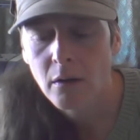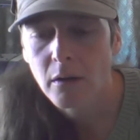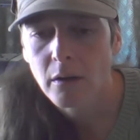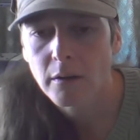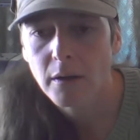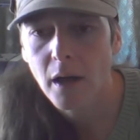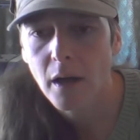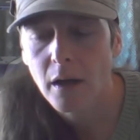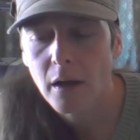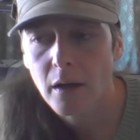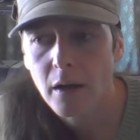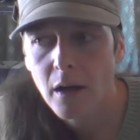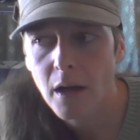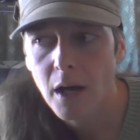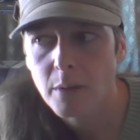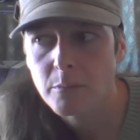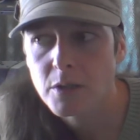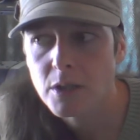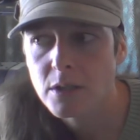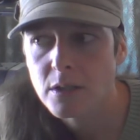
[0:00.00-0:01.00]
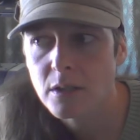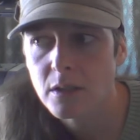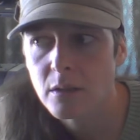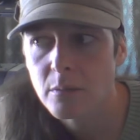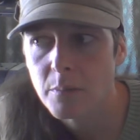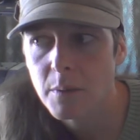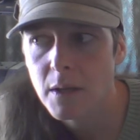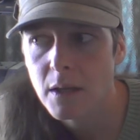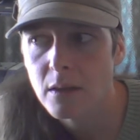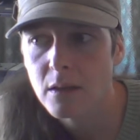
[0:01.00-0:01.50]
Yeah, I'm just going to
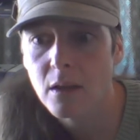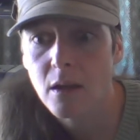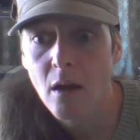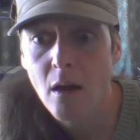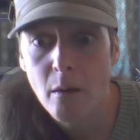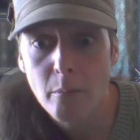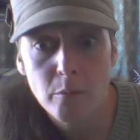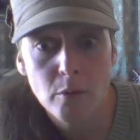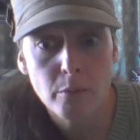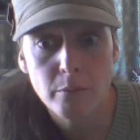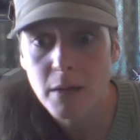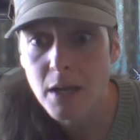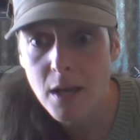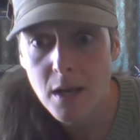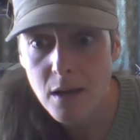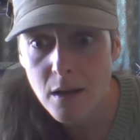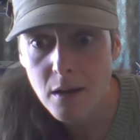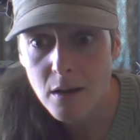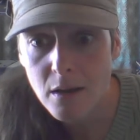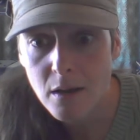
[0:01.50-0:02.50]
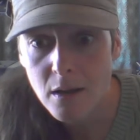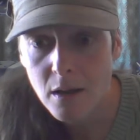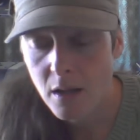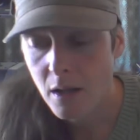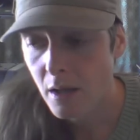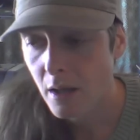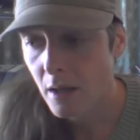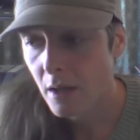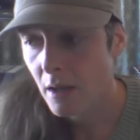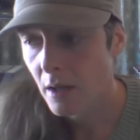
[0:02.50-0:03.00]
be the humble me
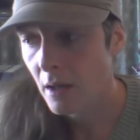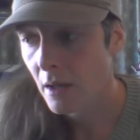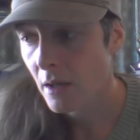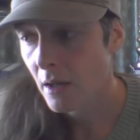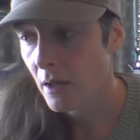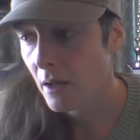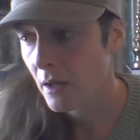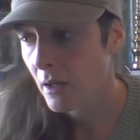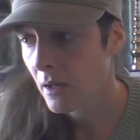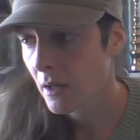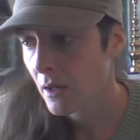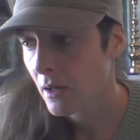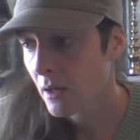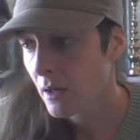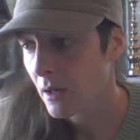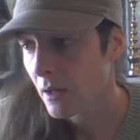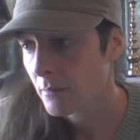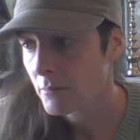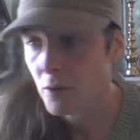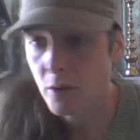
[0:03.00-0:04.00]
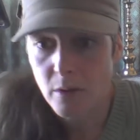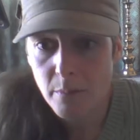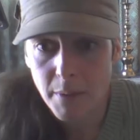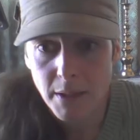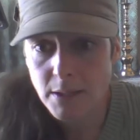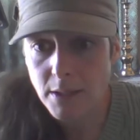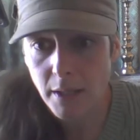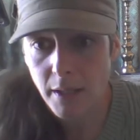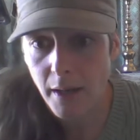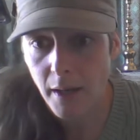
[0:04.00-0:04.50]
I'm doing the
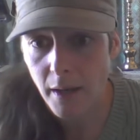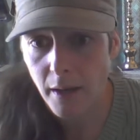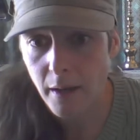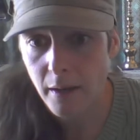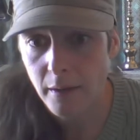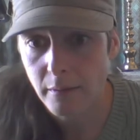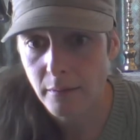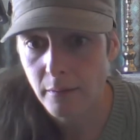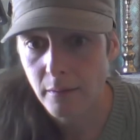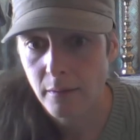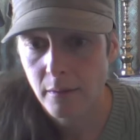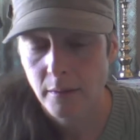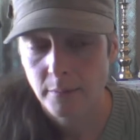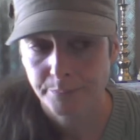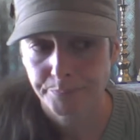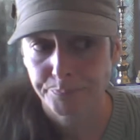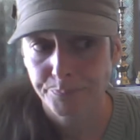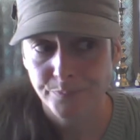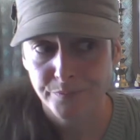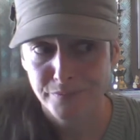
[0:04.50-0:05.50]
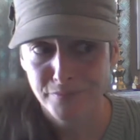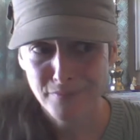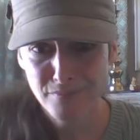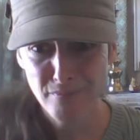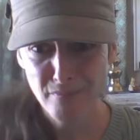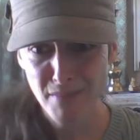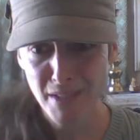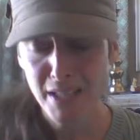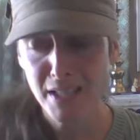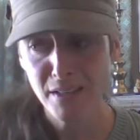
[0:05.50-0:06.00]
best I can. Right.
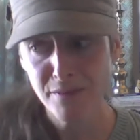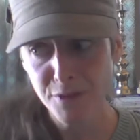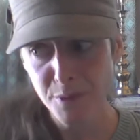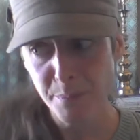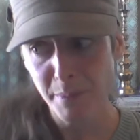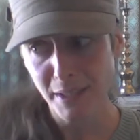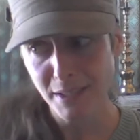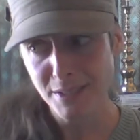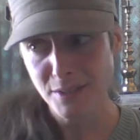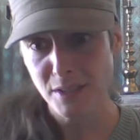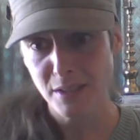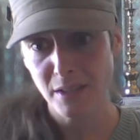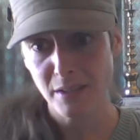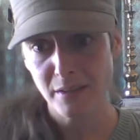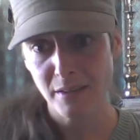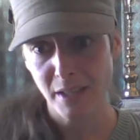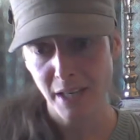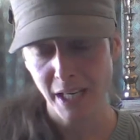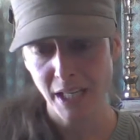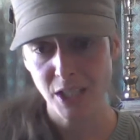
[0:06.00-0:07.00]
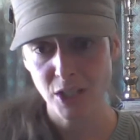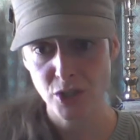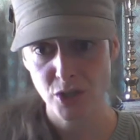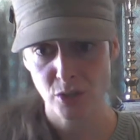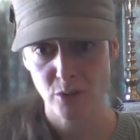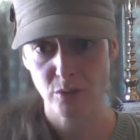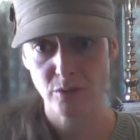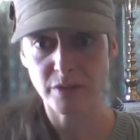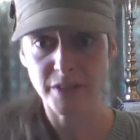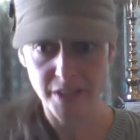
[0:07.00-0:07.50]
And if the best that I can
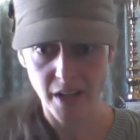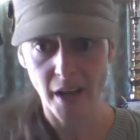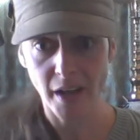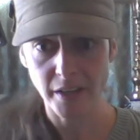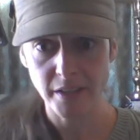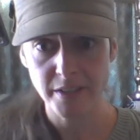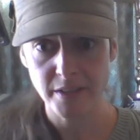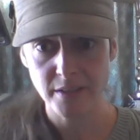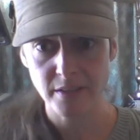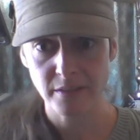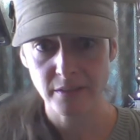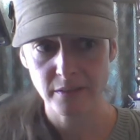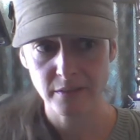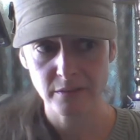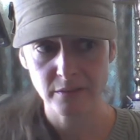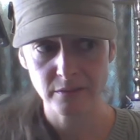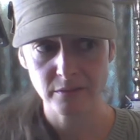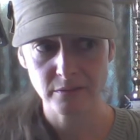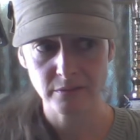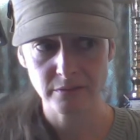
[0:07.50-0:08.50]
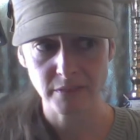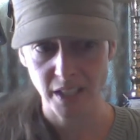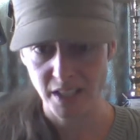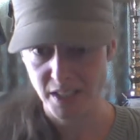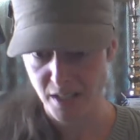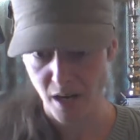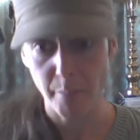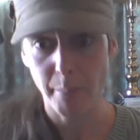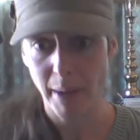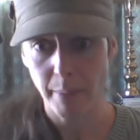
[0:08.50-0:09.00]
do sucks, that's
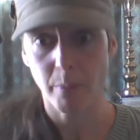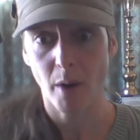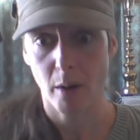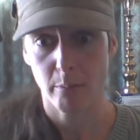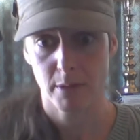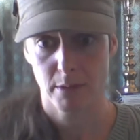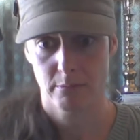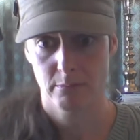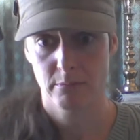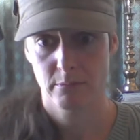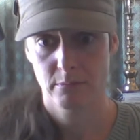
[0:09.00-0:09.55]
not my problem.